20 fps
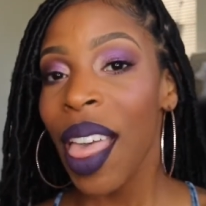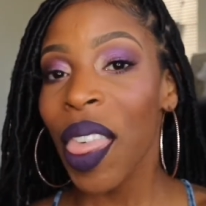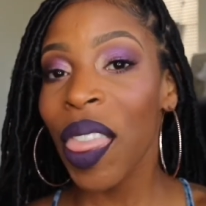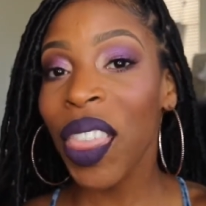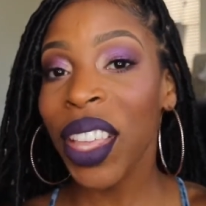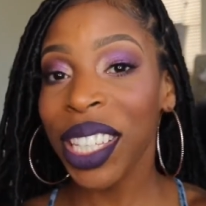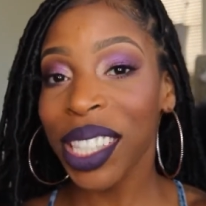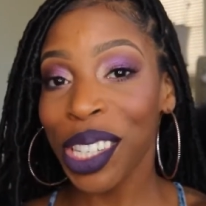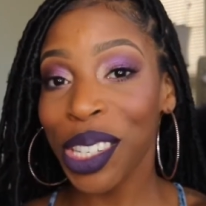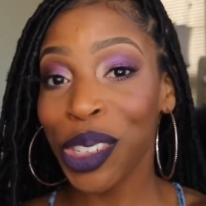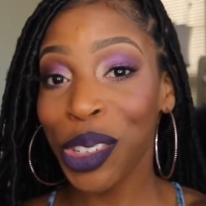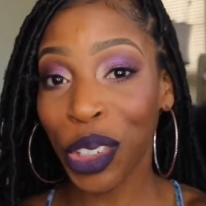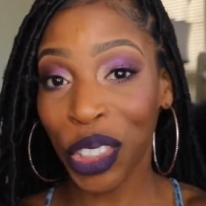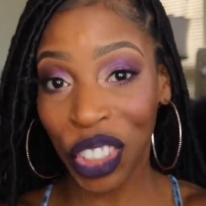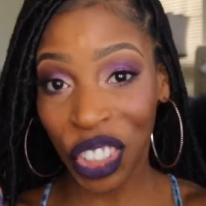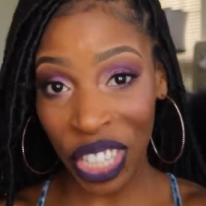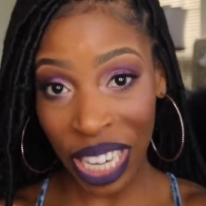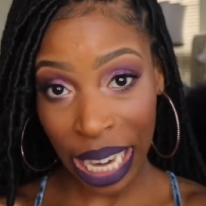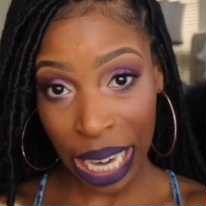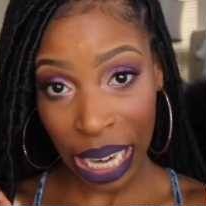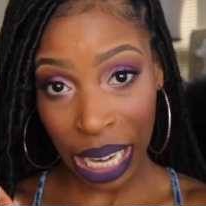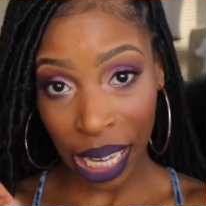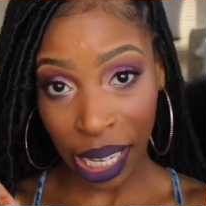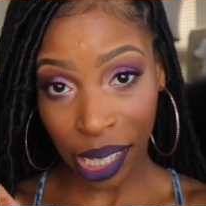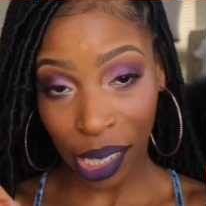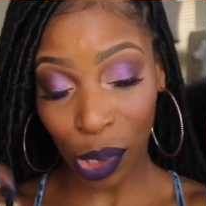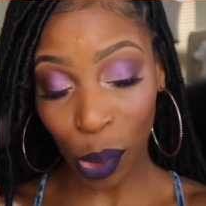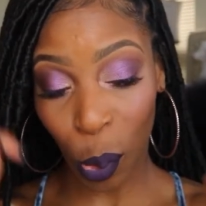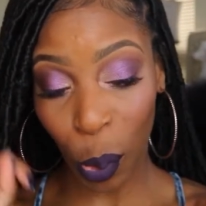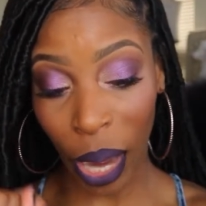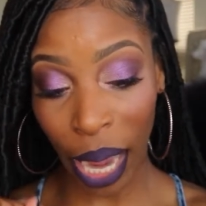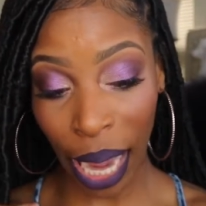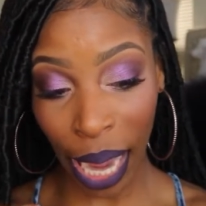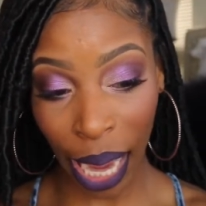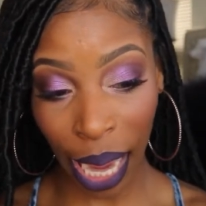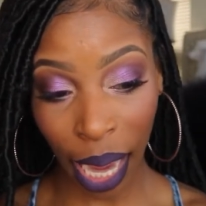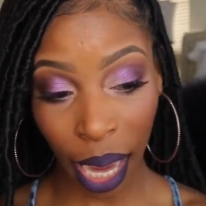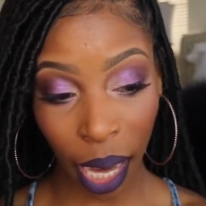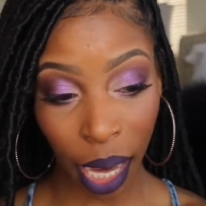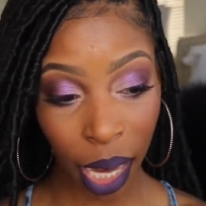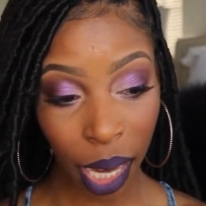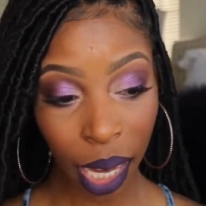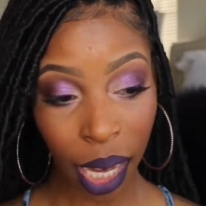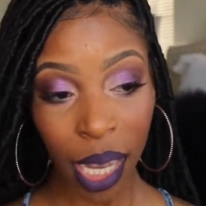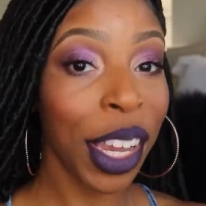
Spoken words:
this is your chance, okay?